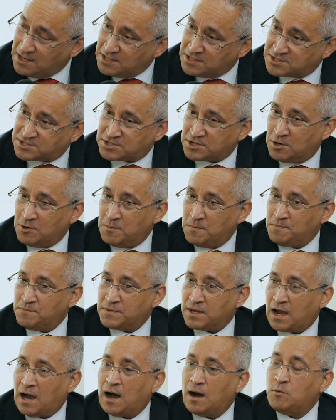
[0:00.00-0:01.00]
So
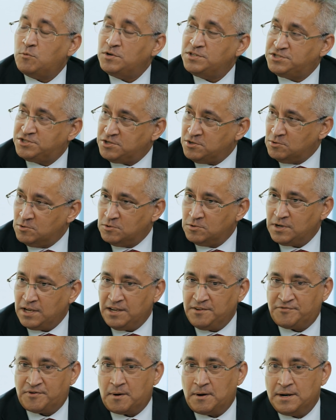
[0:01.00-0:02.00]
how would you,
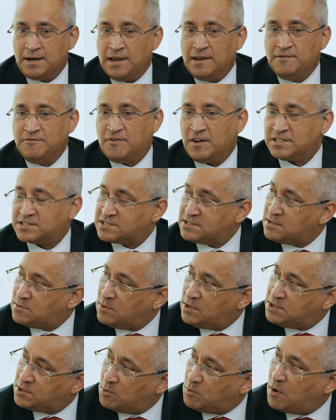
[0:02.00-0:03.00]
if an investor
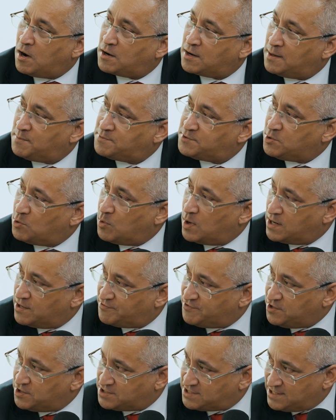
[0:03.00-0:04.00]
were to walk up to one
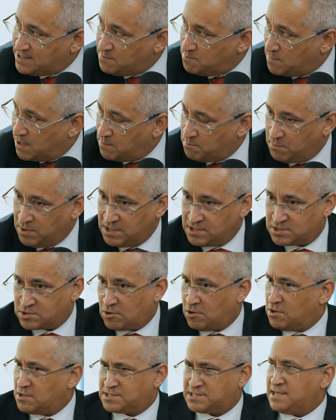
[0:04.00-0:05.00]
of your team members
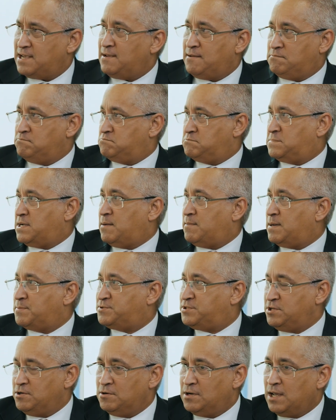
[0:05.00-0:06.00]
or say, come up
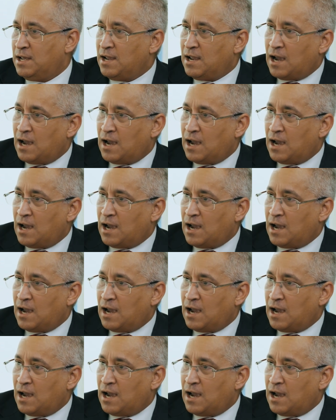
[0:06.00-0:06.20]
to you,